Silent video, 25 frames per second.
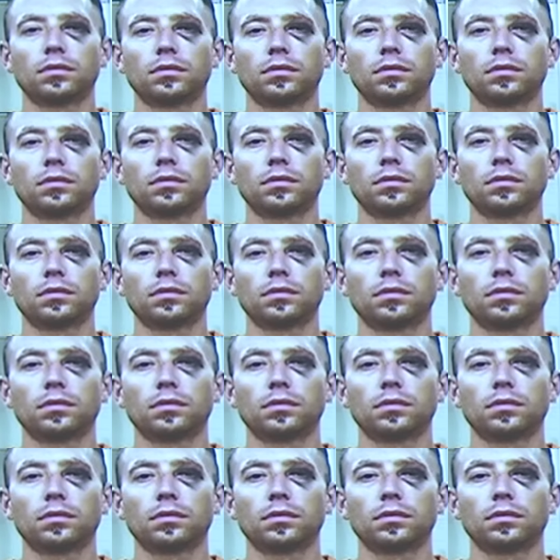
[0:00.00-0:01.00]

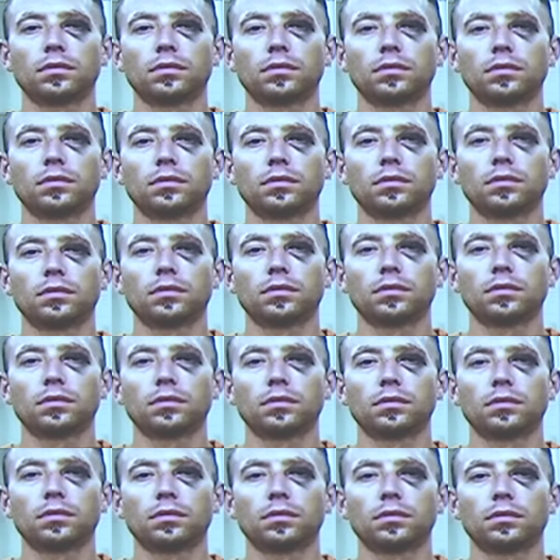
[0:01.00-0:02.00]

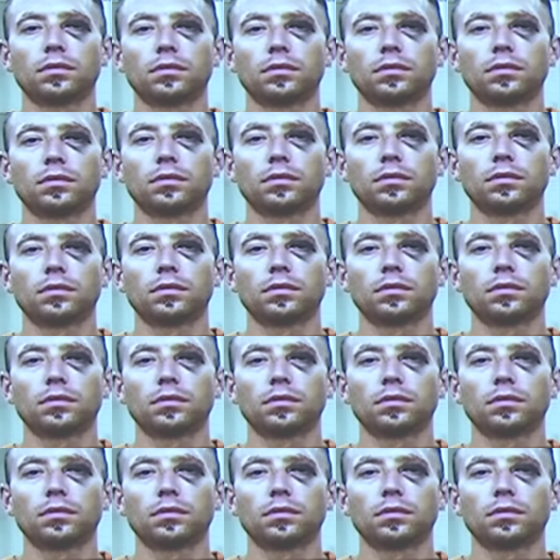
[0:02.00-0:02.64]
No words are spoken by the person on screen.